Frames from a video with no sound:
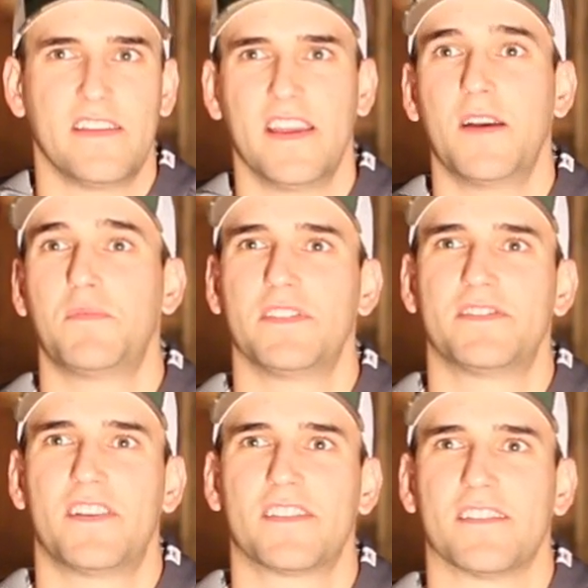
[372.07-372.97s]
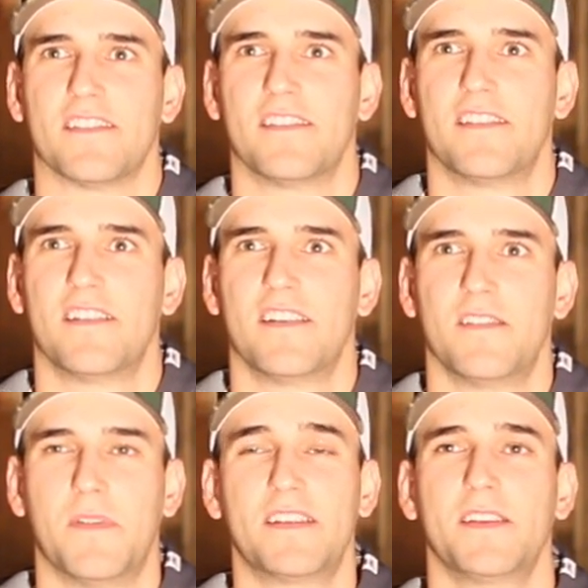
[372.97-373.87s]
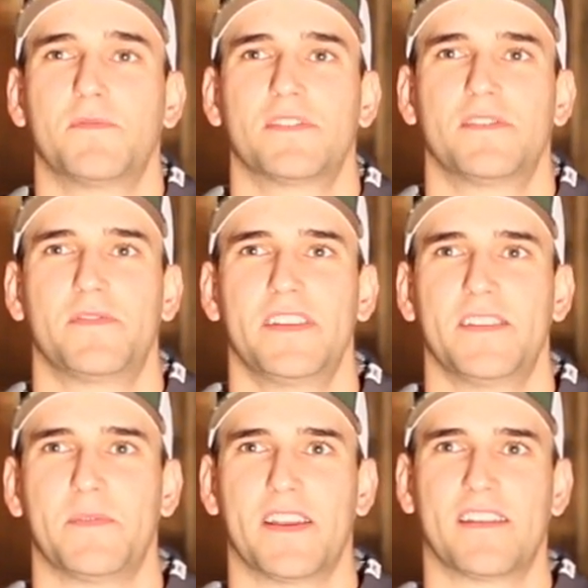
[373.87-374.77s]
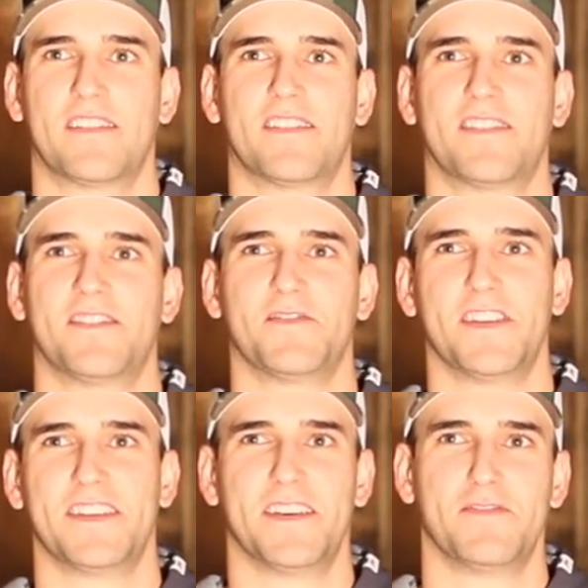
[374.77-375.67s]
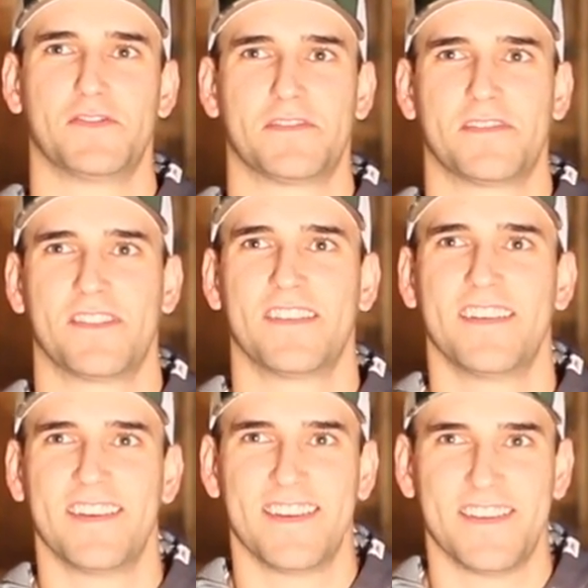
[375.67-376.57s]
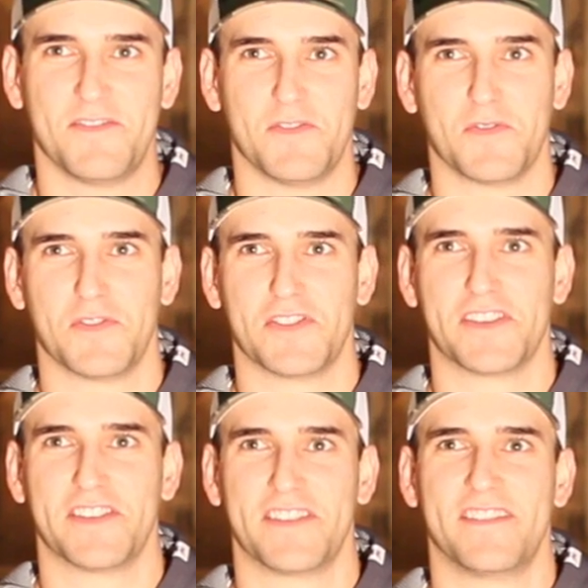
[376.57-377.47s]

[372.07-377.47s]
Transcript: Yeah, I played soccer. My team was undefeated, man. Red Devils. We were really good.